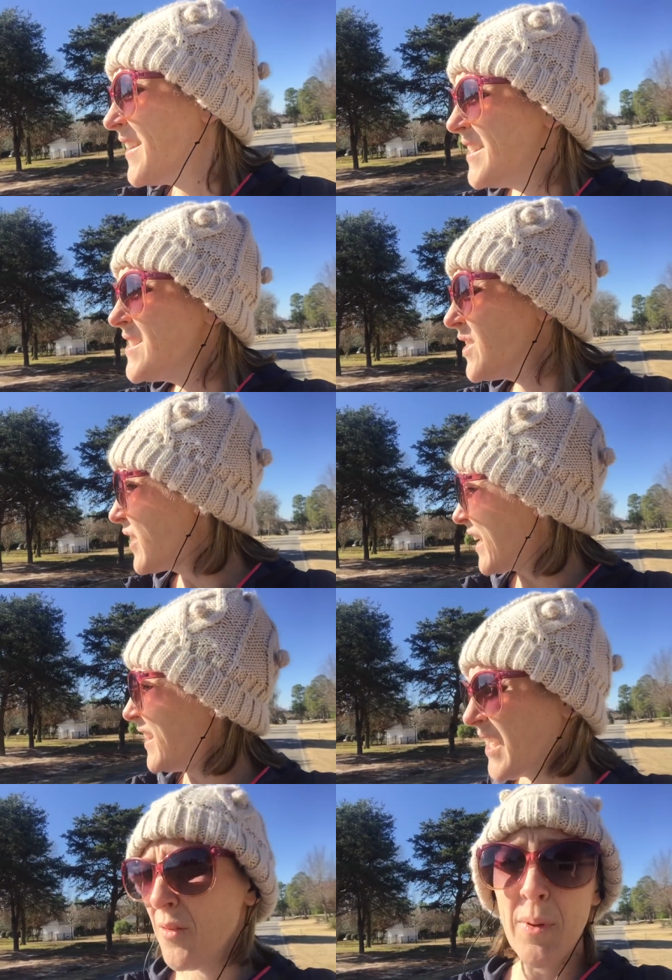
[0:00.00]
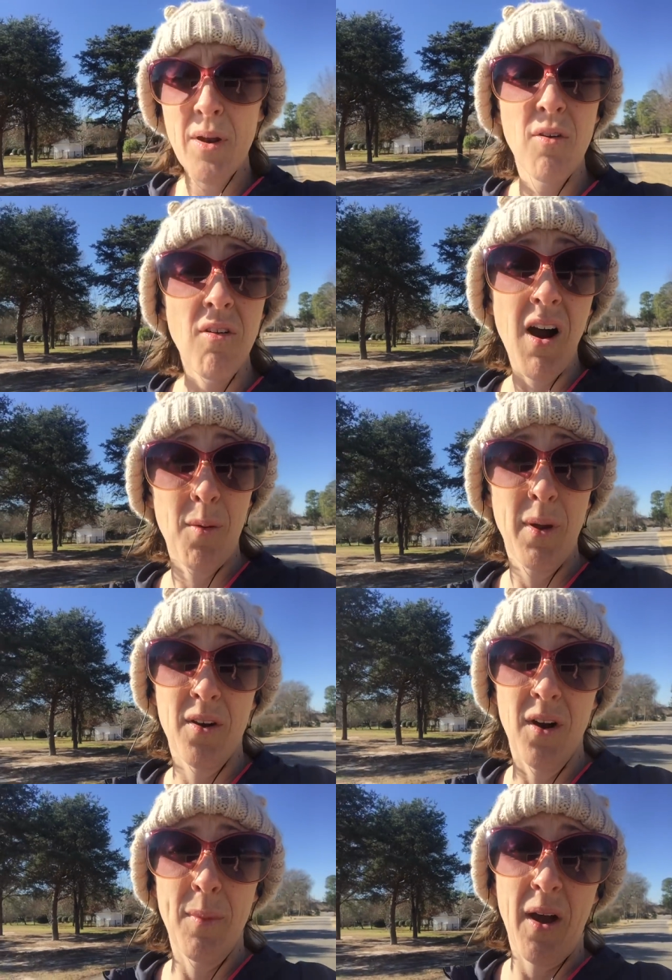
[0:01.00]
This year, I think I've been a lot
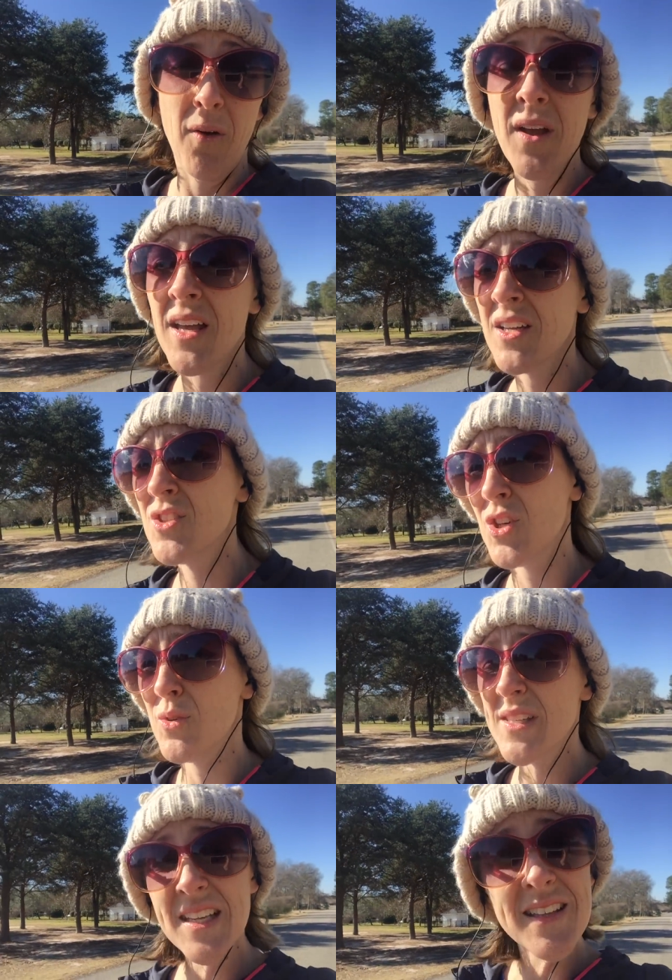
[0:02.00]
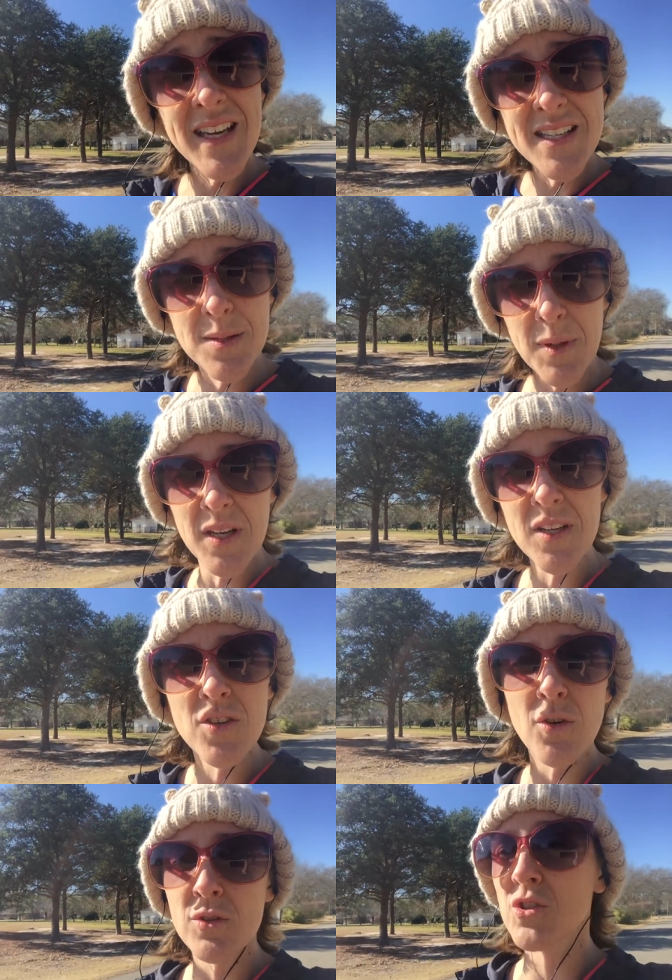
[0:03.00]
better about choosing the days I'm going to
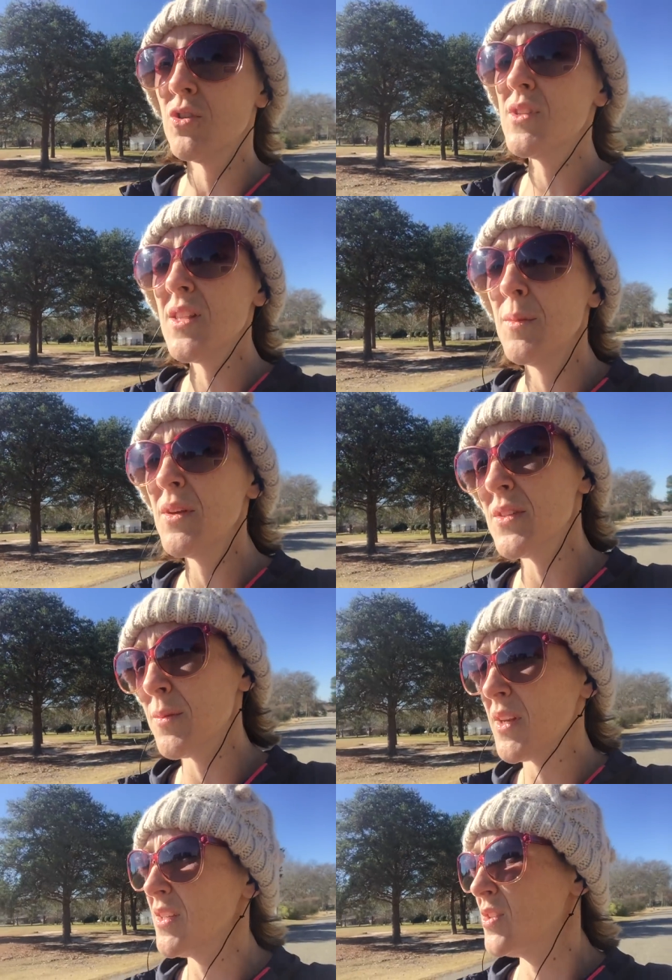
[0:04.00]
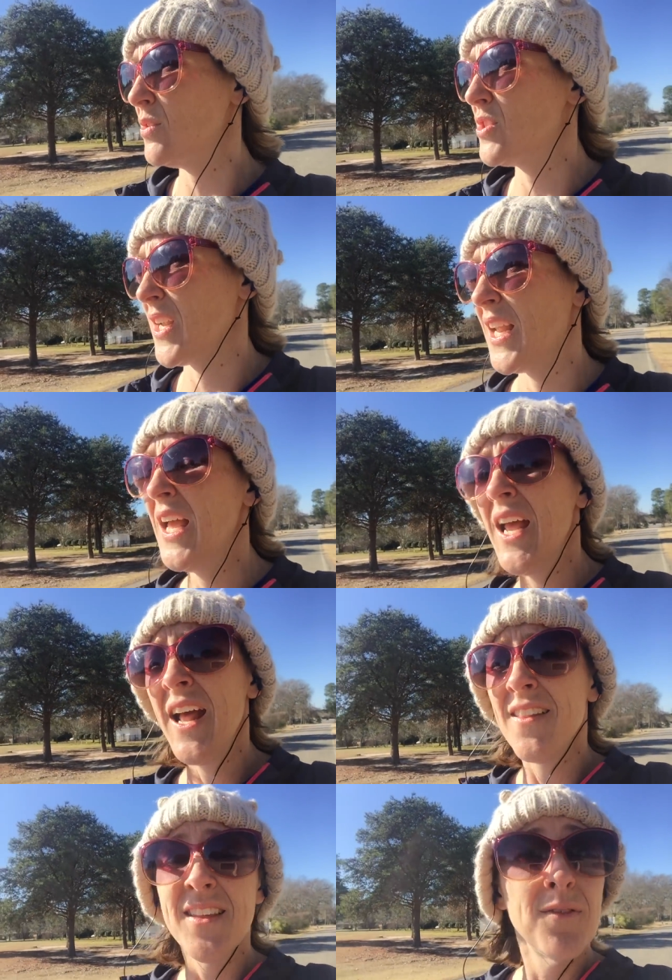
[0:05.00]
indulge, choosing the meals I'm going to indulge in,
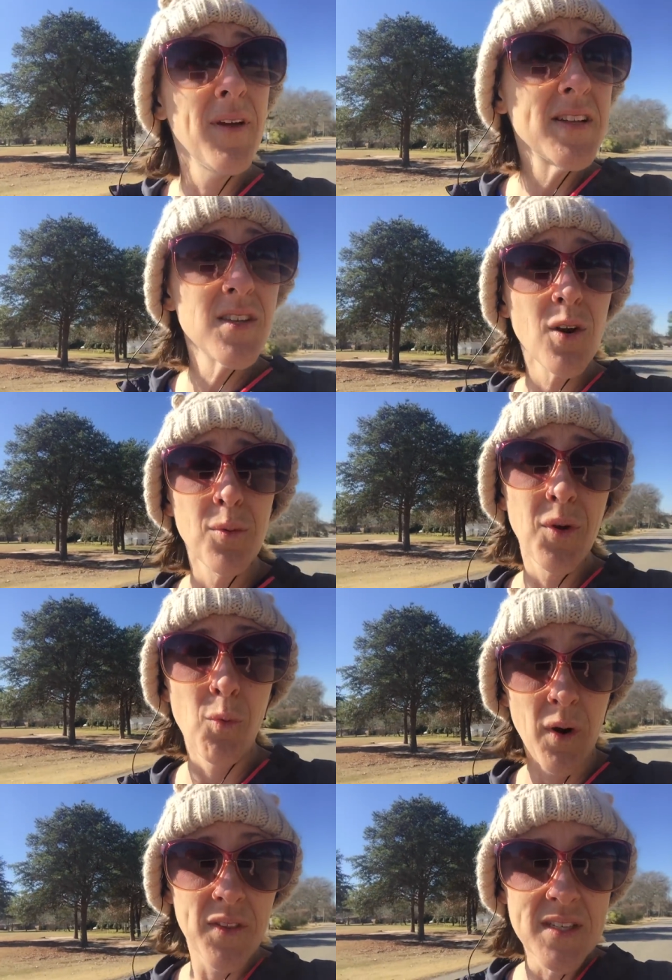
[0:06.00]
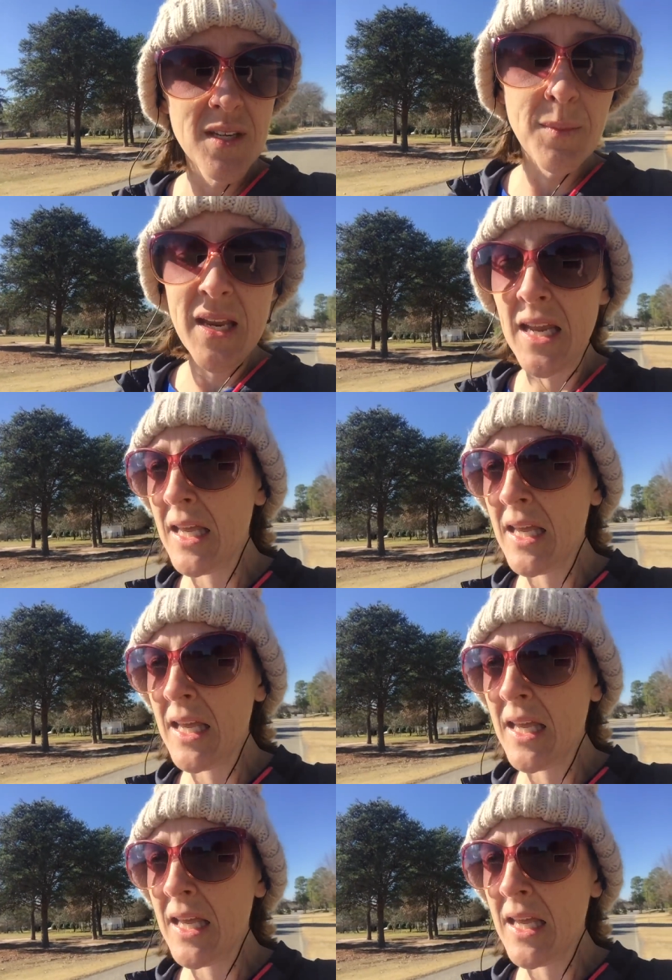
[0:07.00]
the events that are really worth it to me,